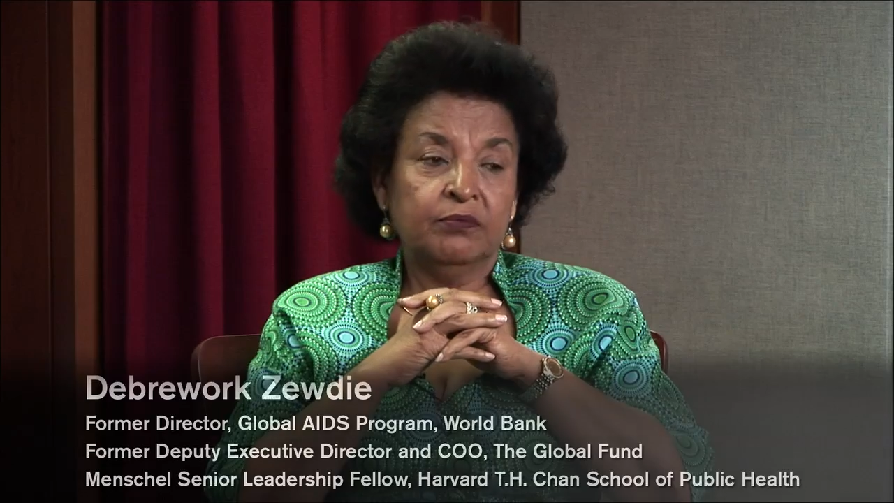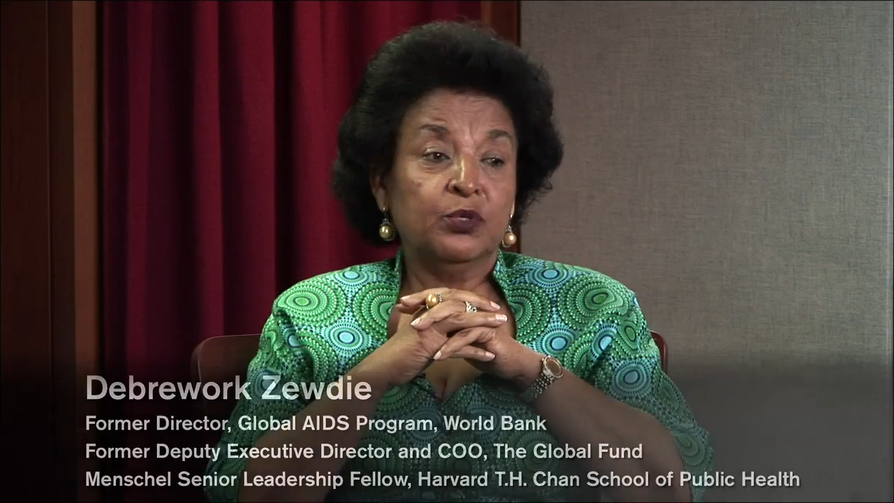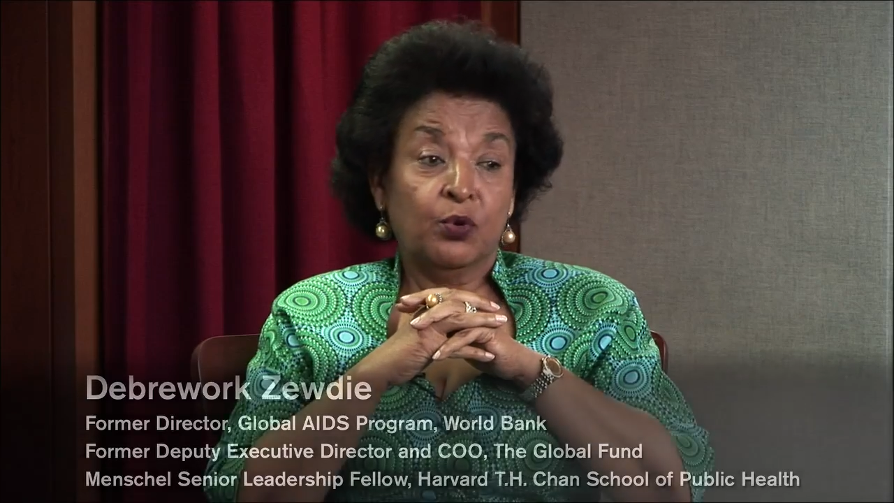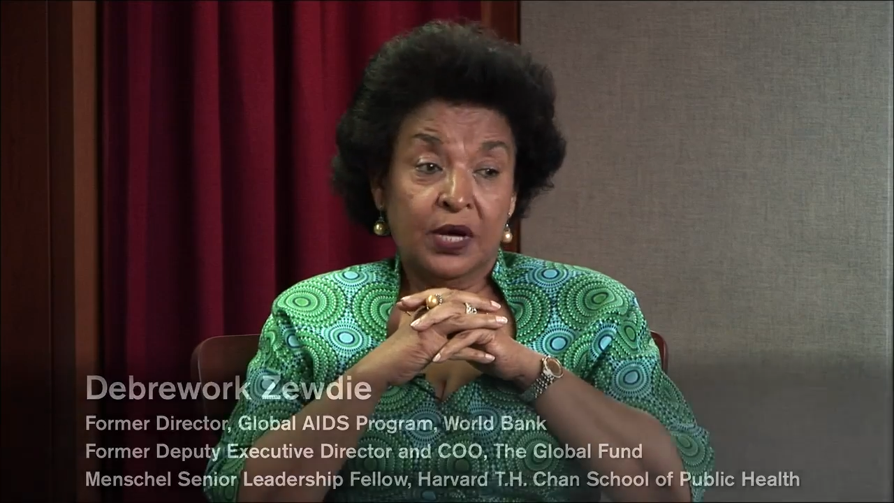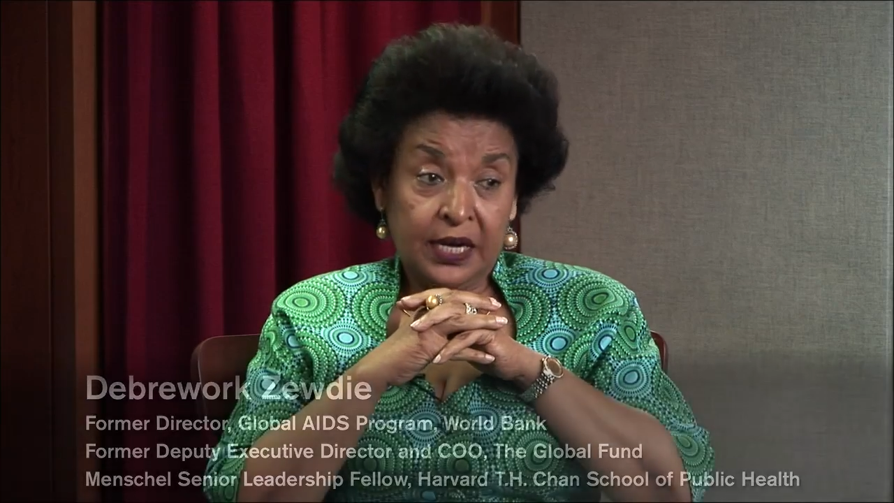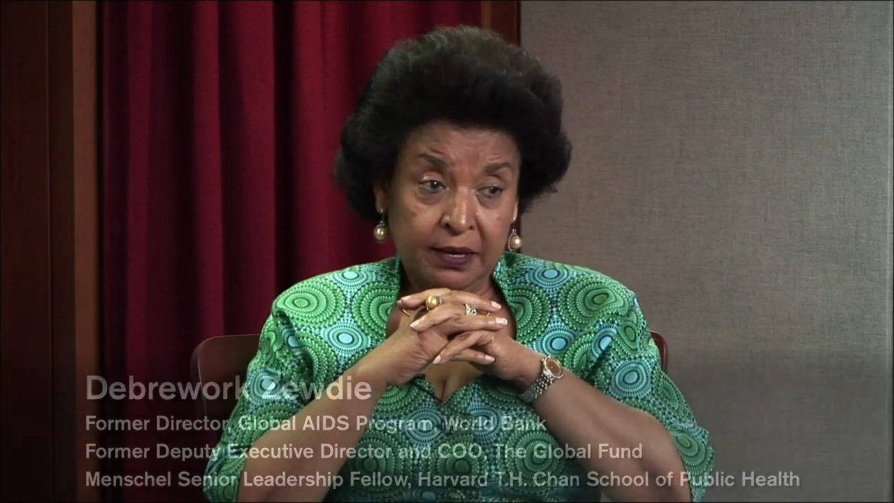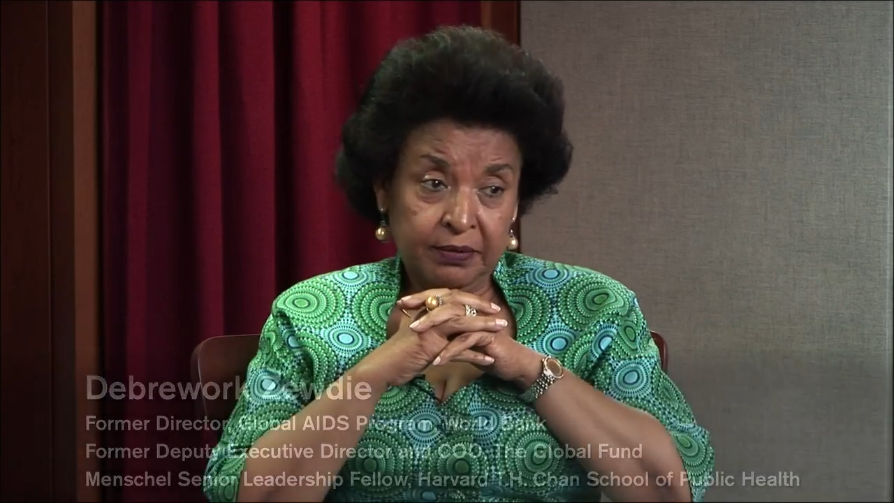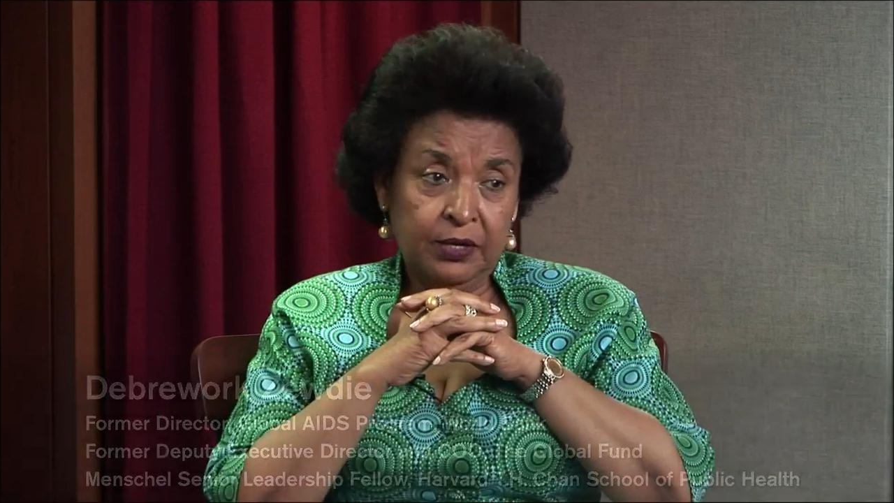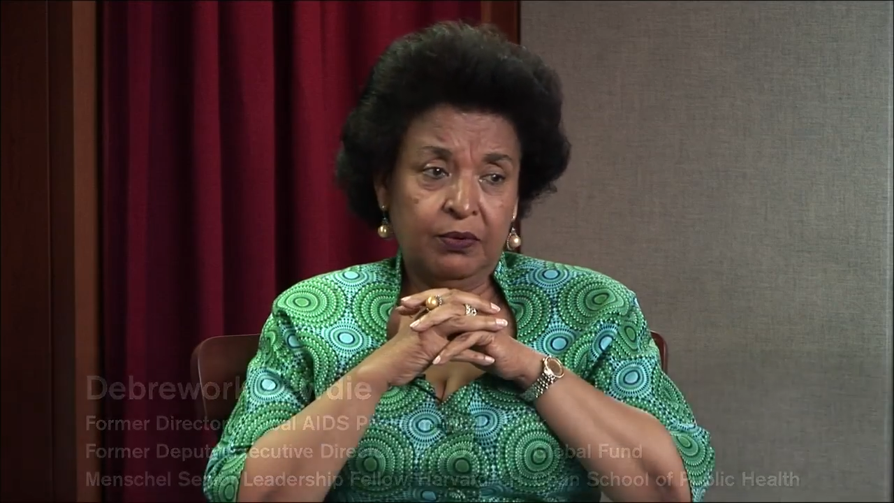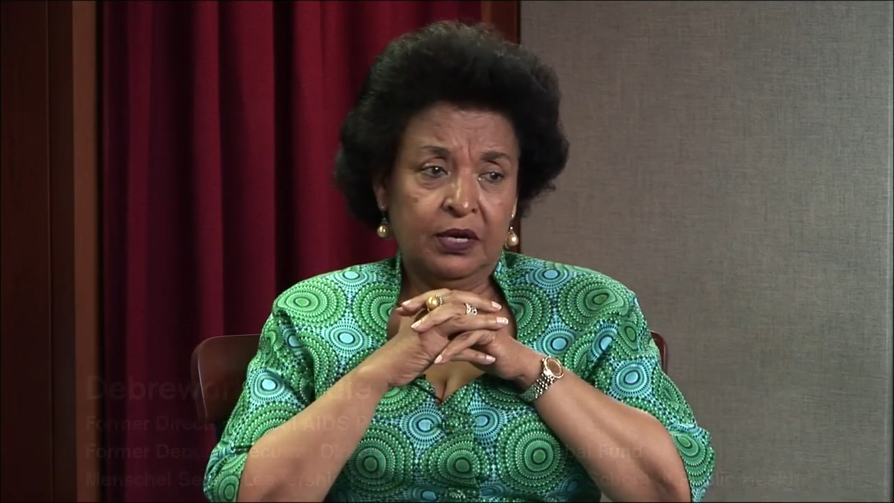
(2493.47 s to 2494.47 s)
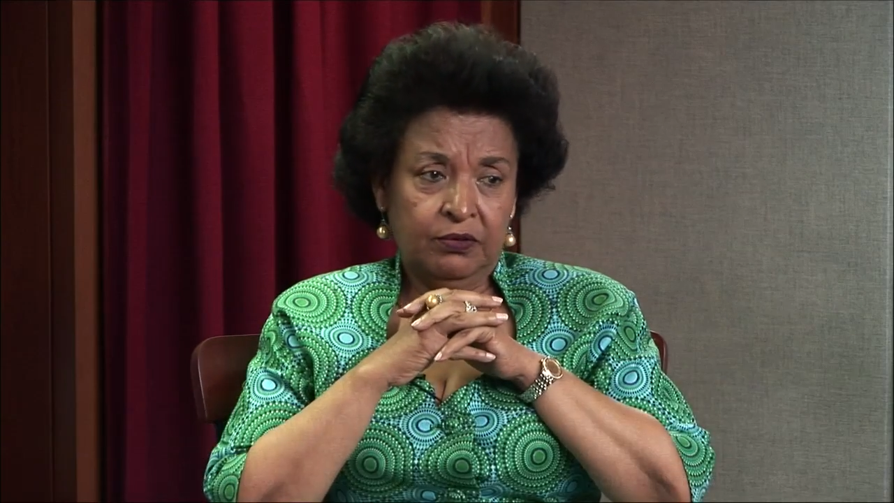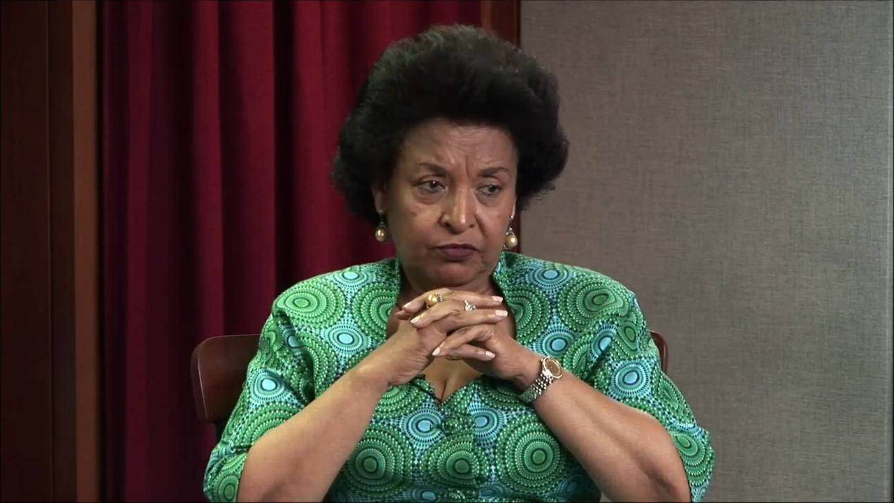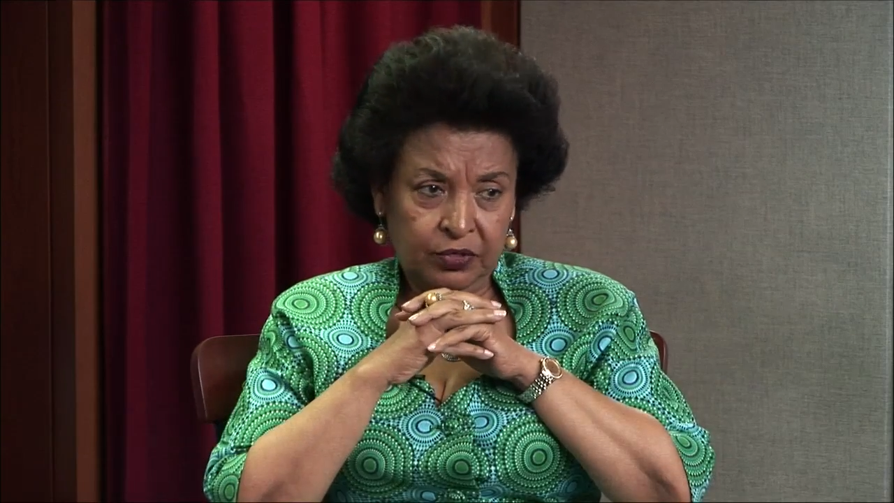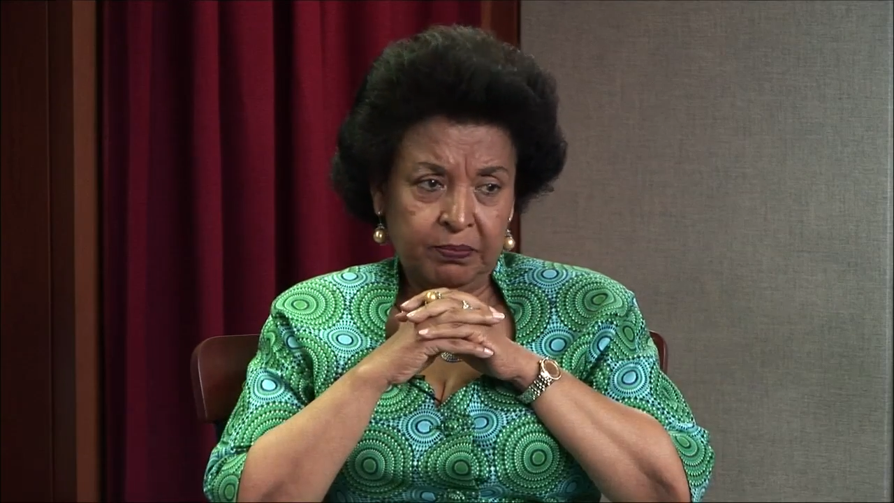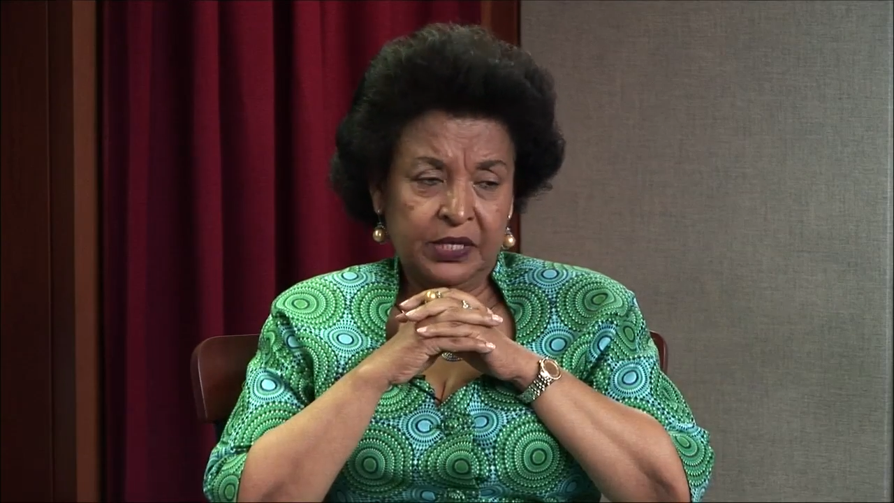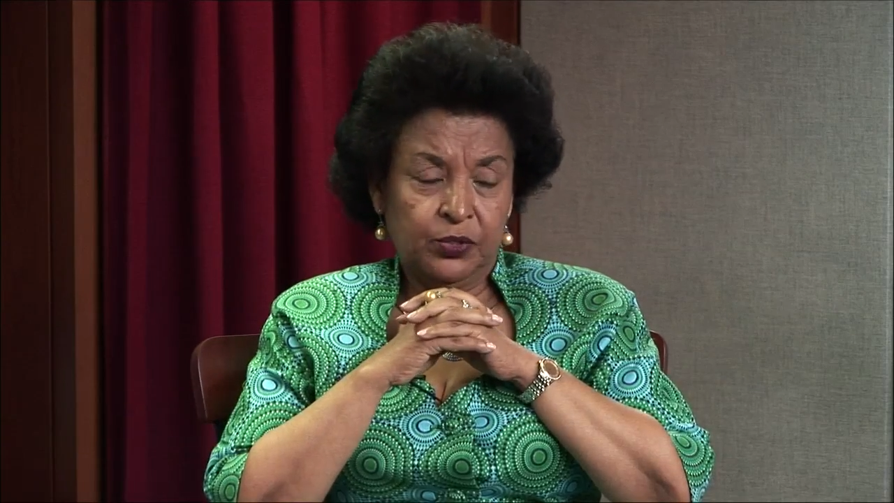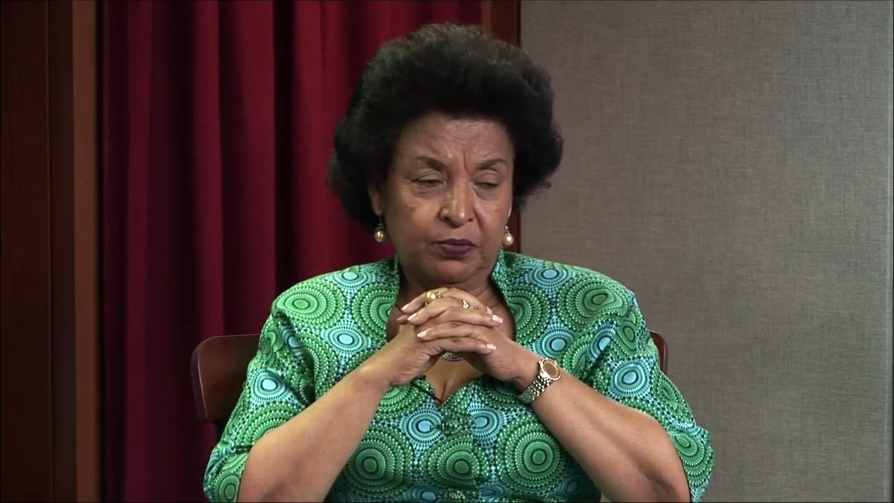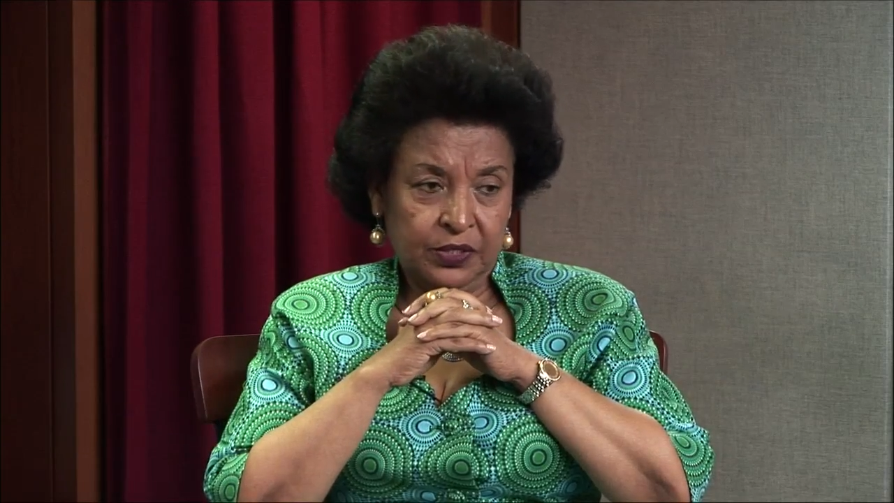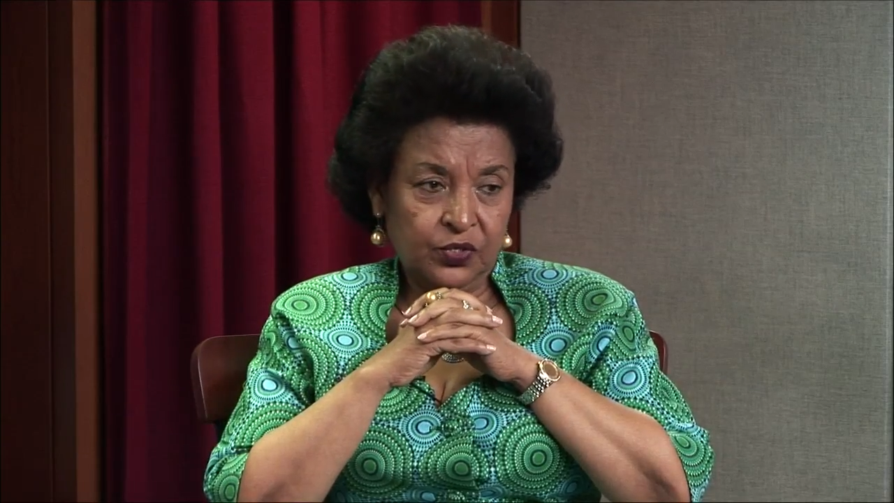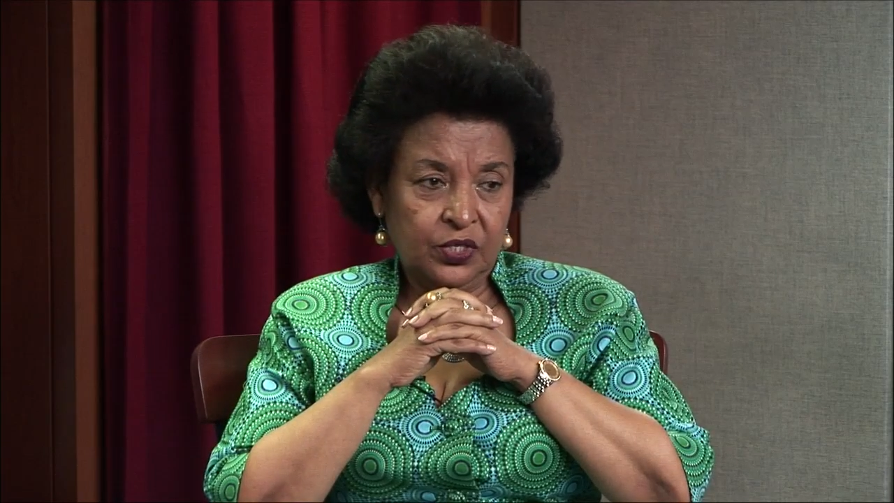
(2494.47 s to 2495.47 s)
Rwanda being one of the best
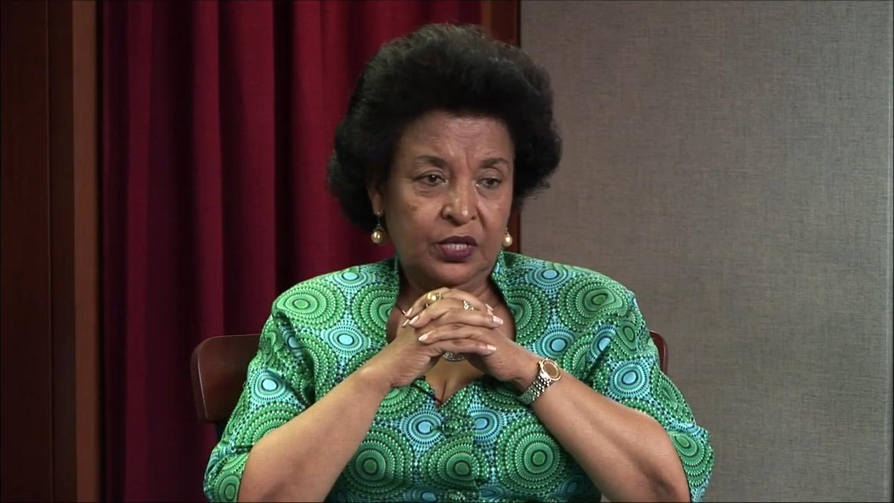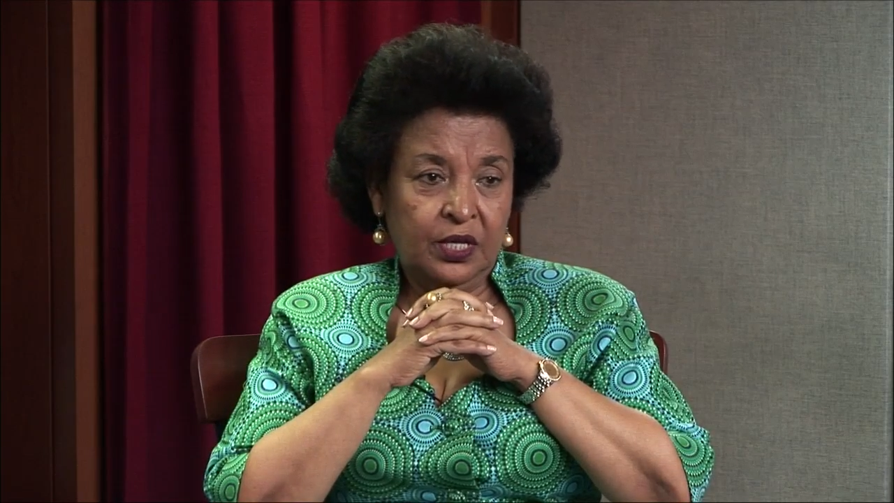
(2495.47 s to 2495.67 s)
ones.